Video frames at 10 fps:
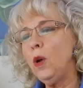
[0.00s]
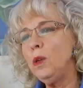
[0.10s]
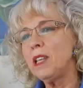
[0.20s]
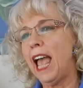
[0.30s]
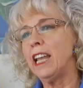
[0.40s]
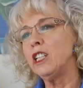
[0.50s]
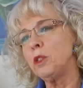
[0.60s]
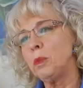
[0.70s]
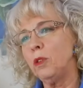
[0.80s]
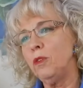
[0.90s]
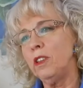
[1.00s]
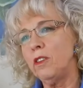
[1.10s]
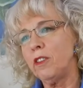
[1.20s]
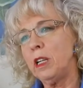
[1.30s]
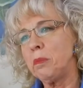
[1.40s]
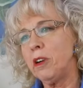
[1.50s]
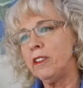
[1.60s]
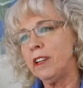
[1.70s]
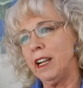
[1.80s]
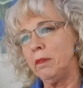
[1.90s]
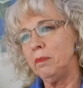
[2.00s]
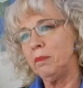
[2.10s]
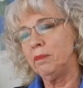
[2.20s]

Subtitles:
who's eligible for the free program?